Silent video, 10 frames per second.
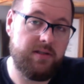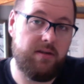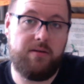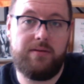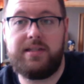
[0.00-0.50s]
So
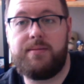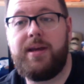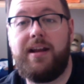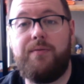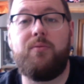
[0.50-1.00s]
the only time I
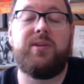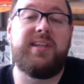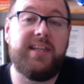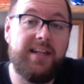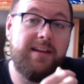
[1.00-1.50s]
could ever
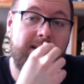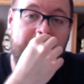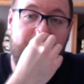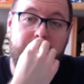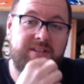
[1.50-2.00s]
really get it
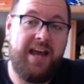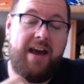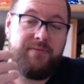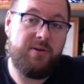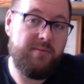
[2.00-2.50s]
was
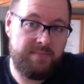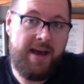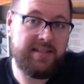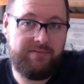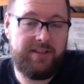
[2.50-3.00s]
after it was
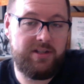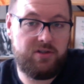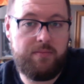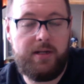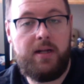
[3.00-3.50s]
massively
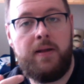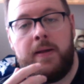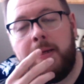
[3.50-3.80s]
distributed.